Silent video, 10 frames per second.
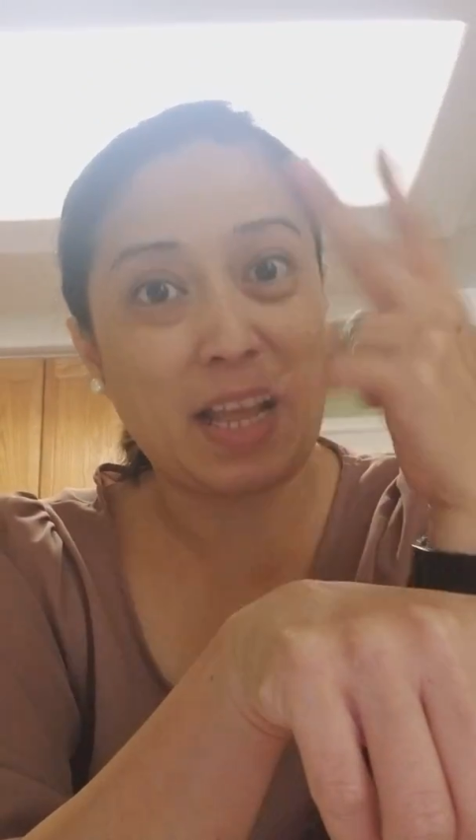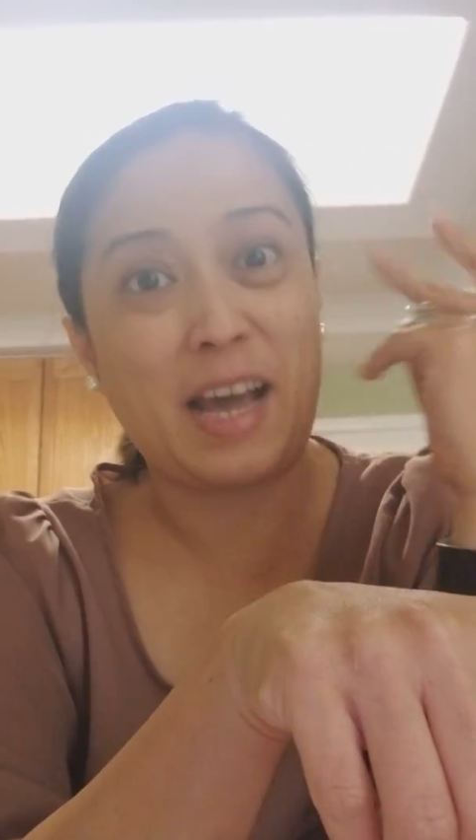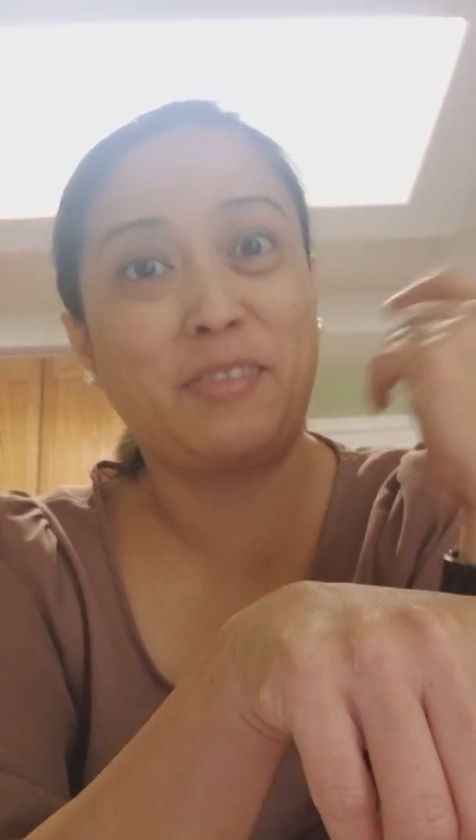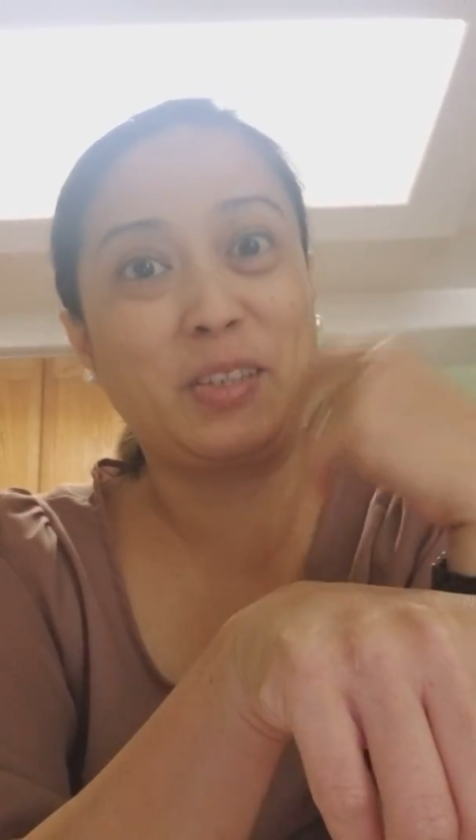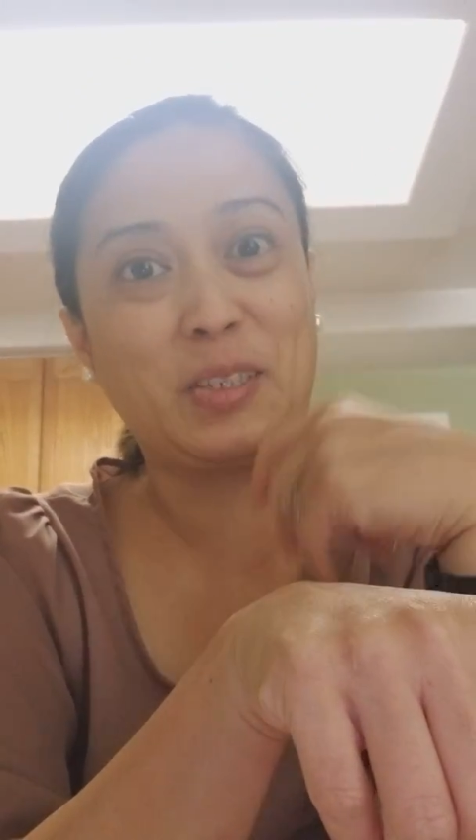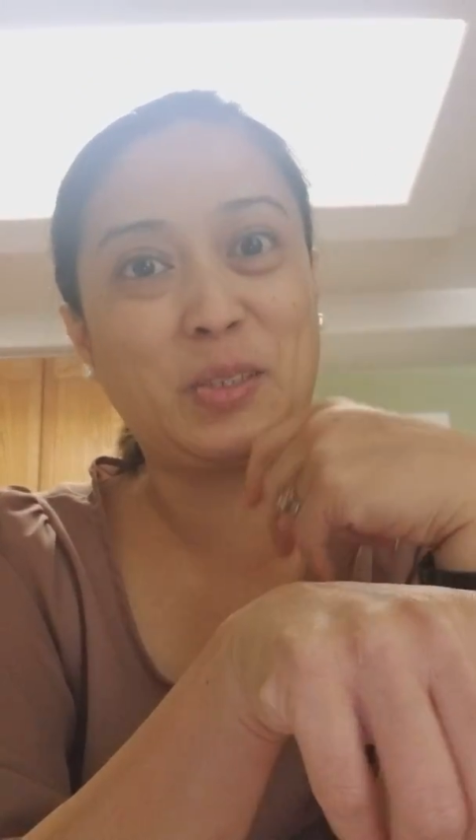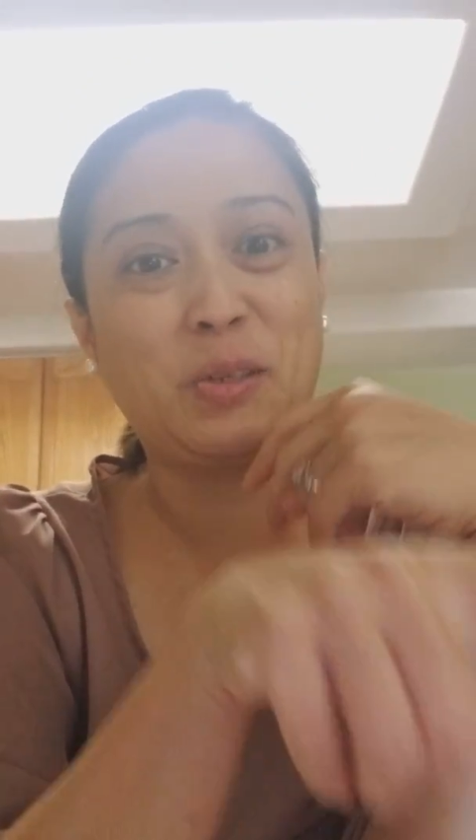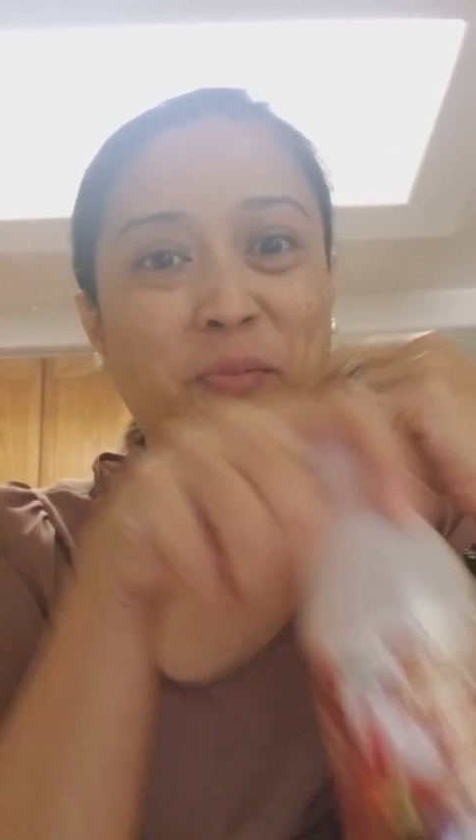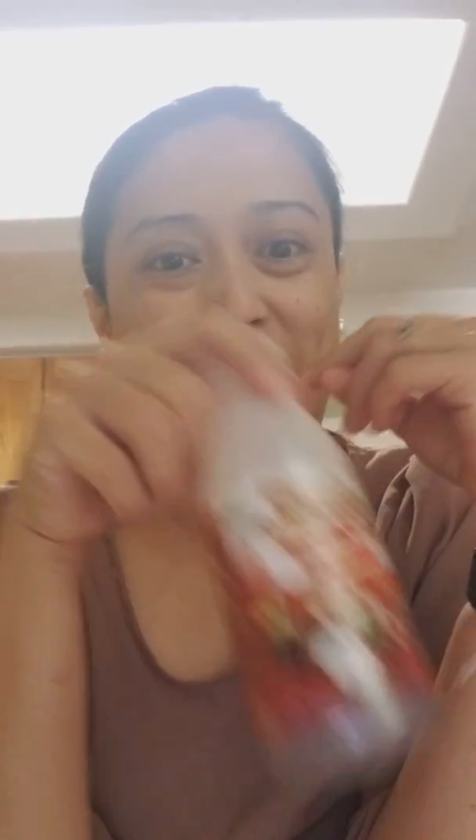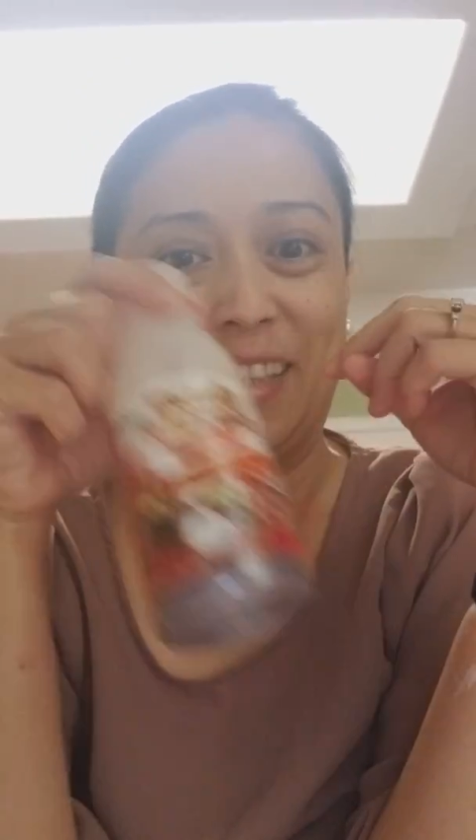after
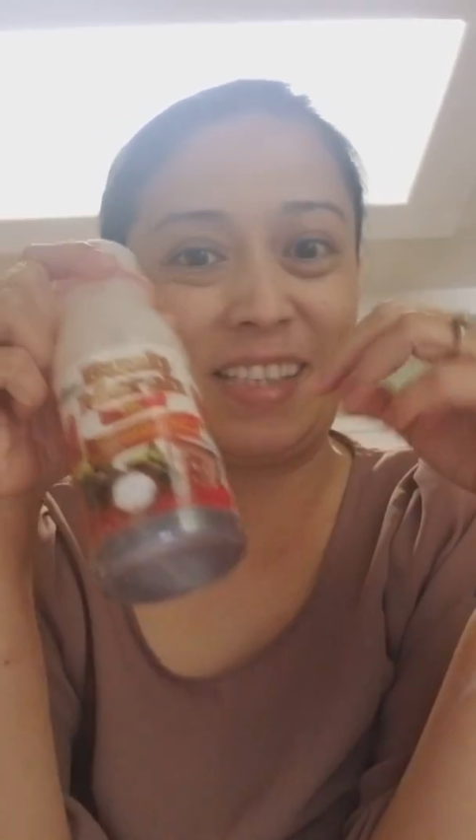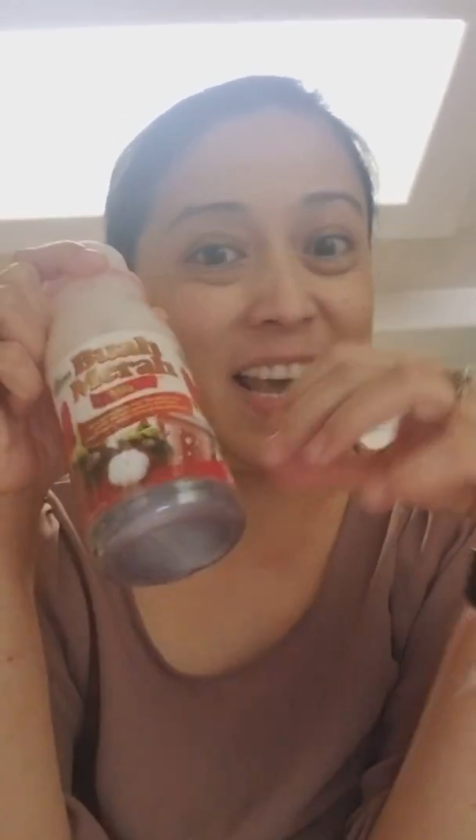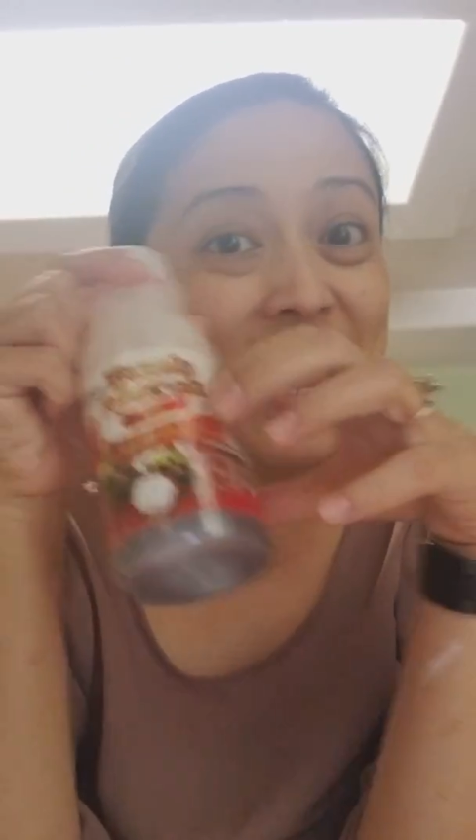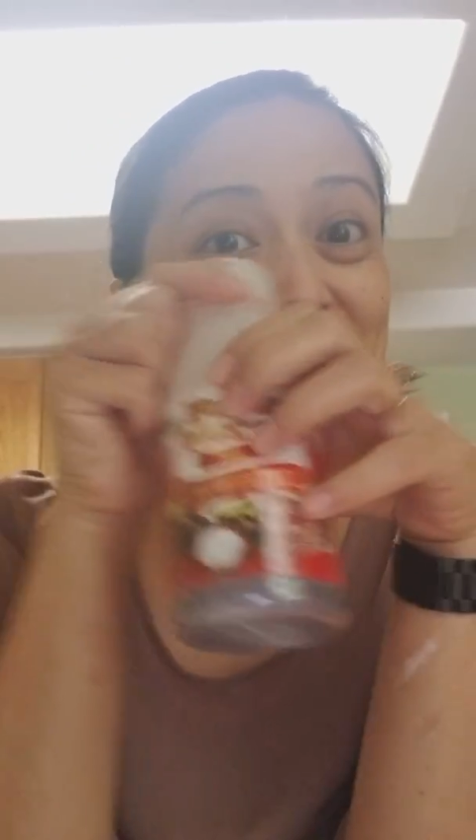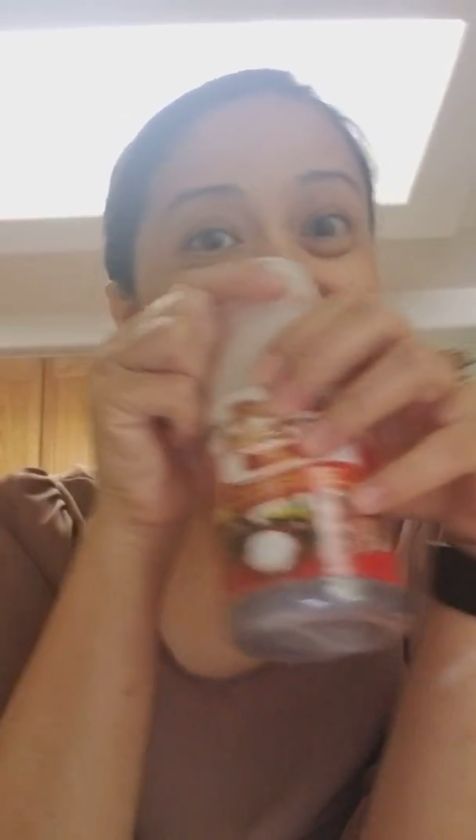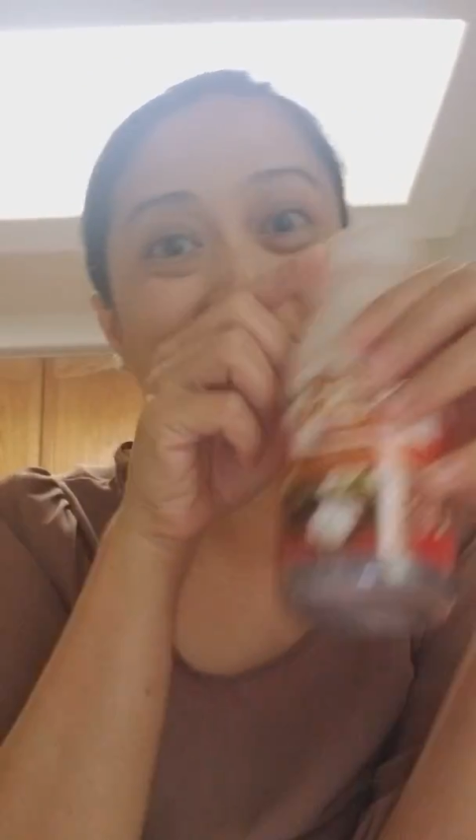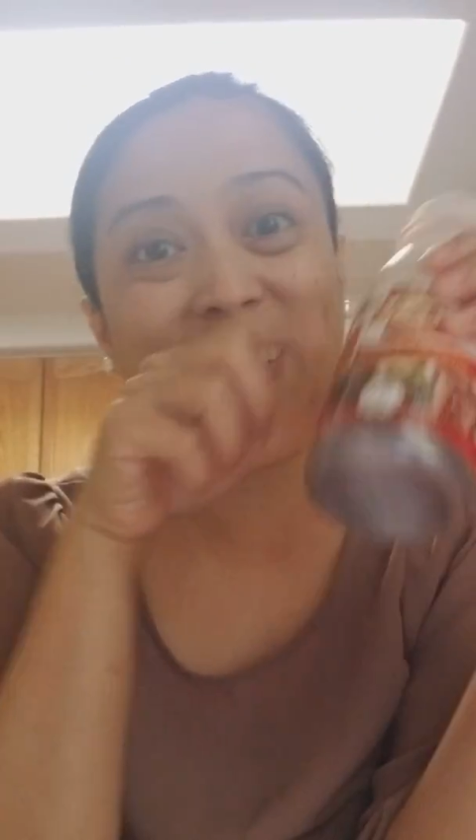2 months. And she